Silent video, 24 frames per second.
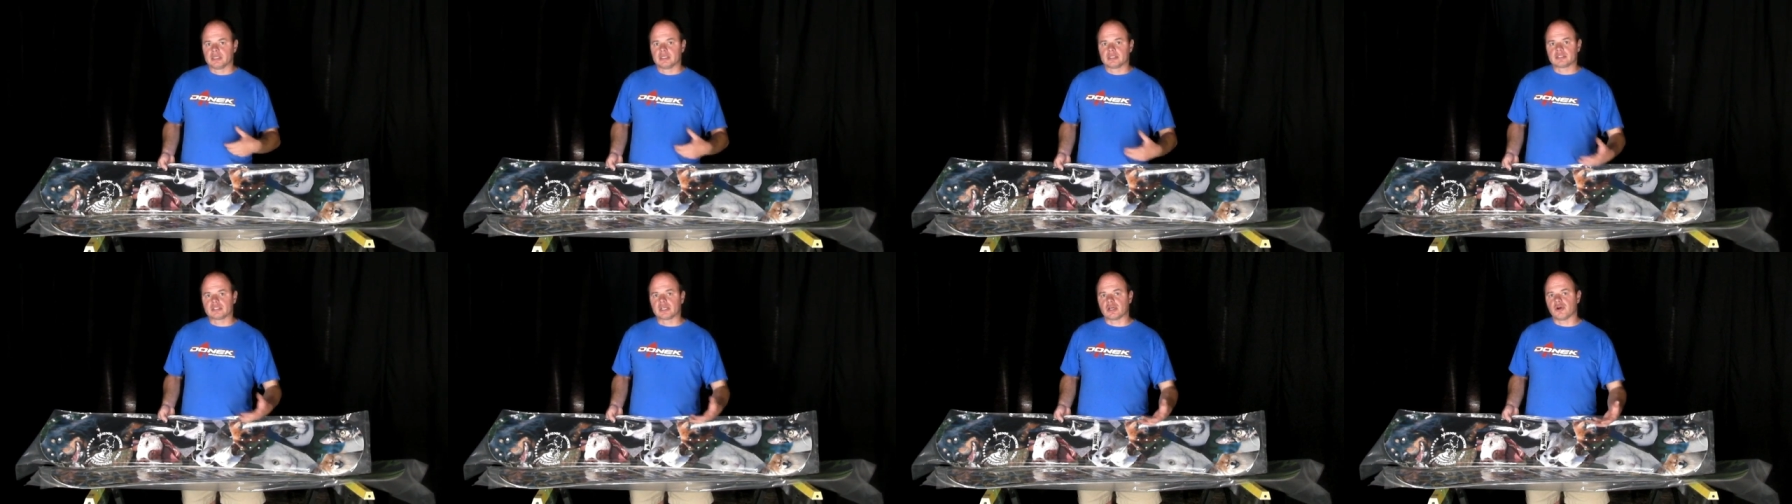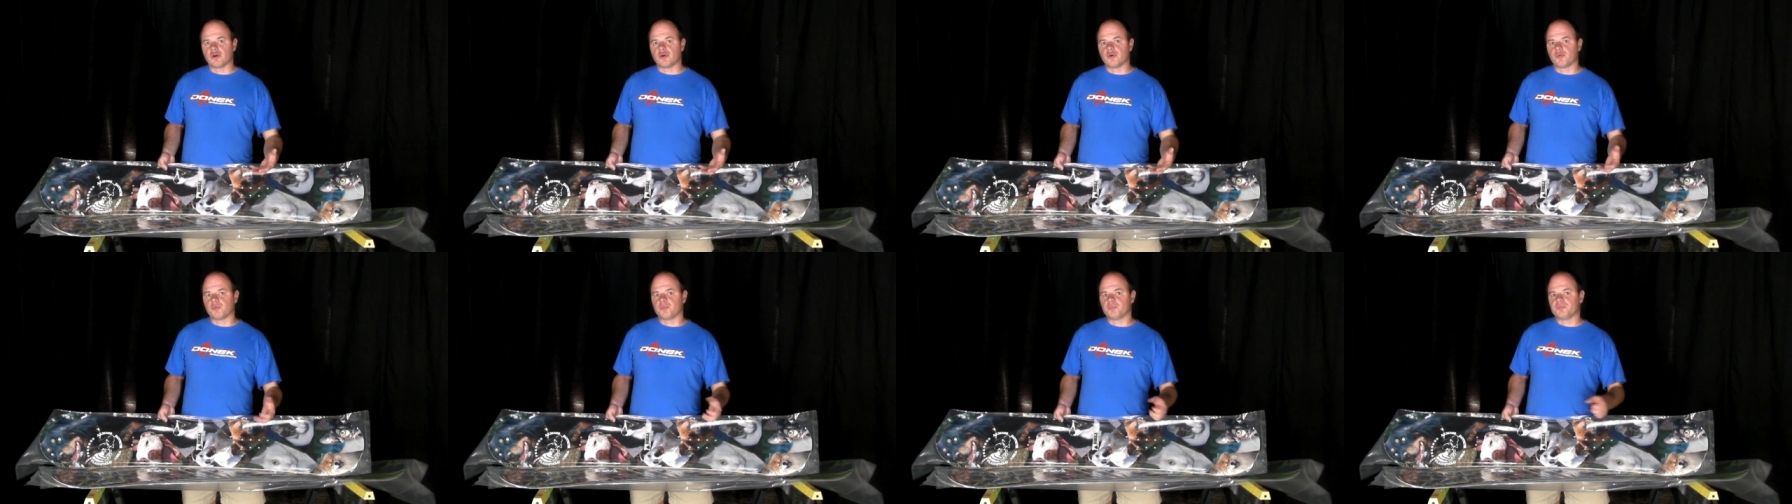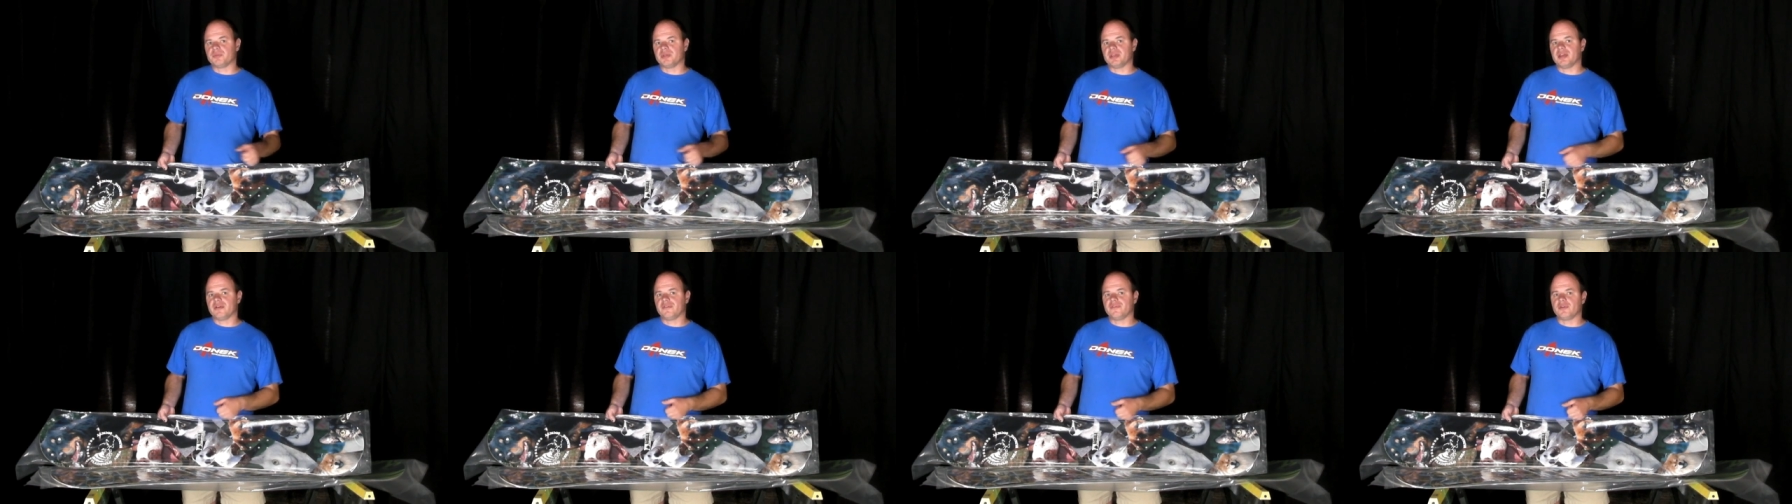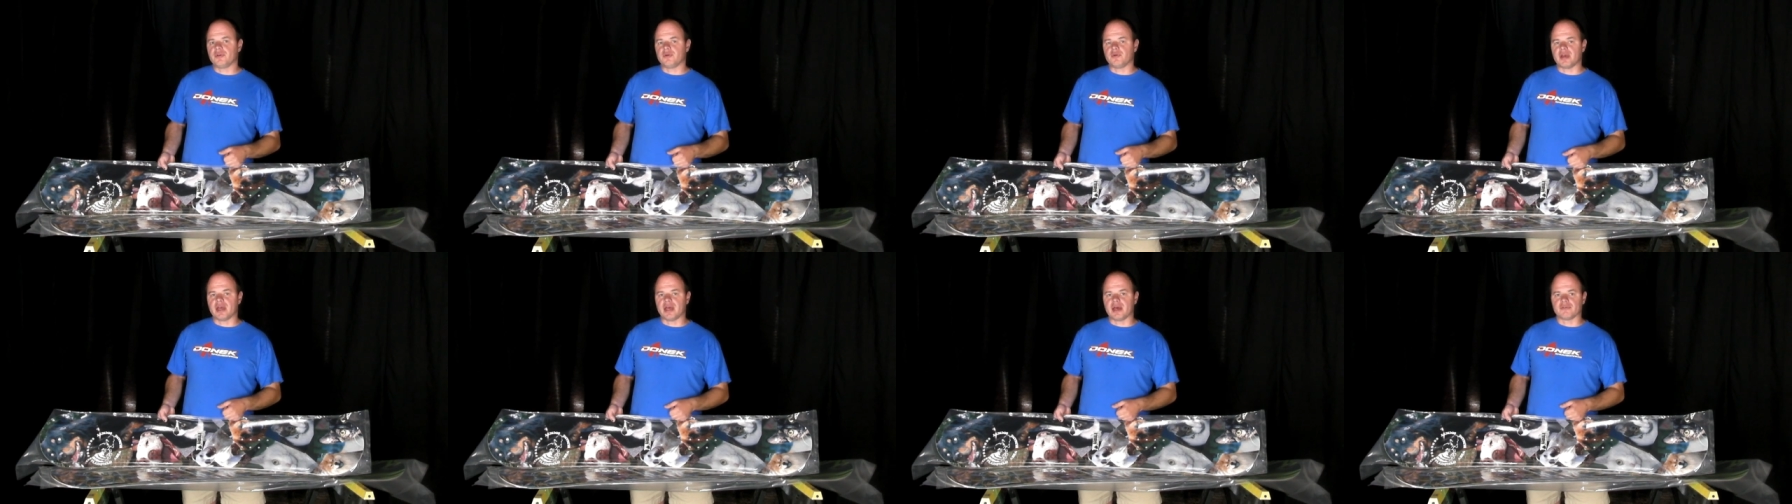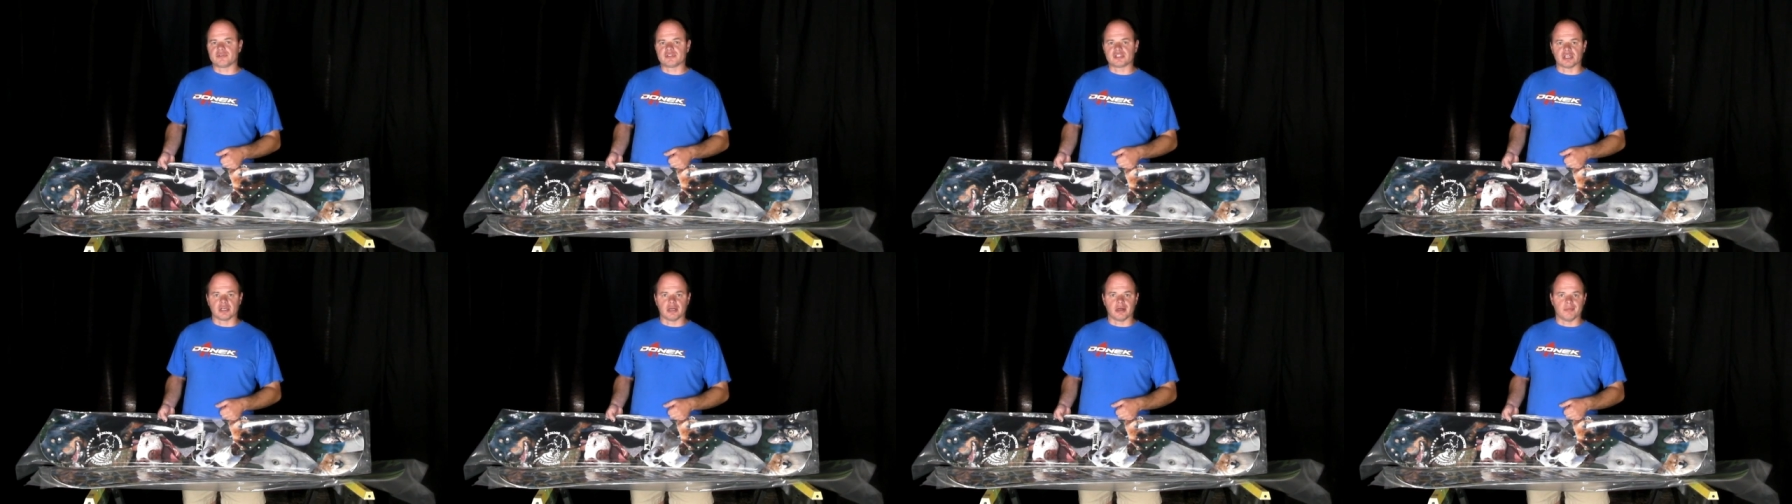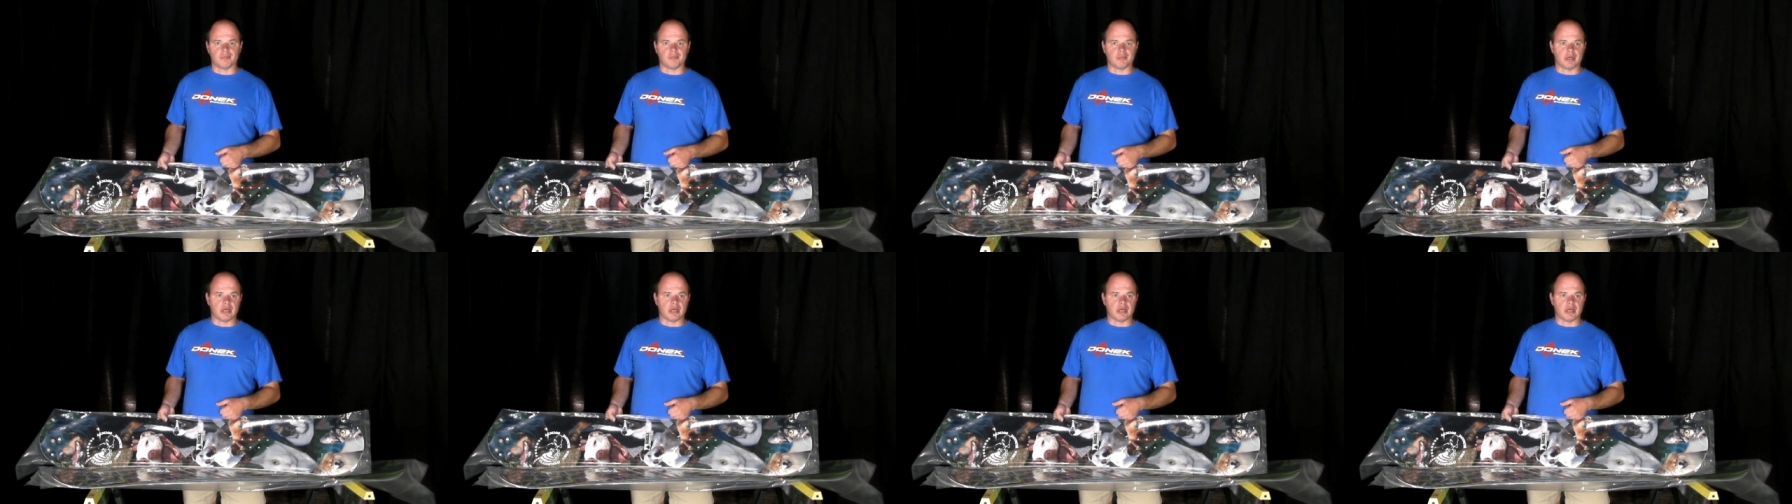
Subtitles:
So if you have some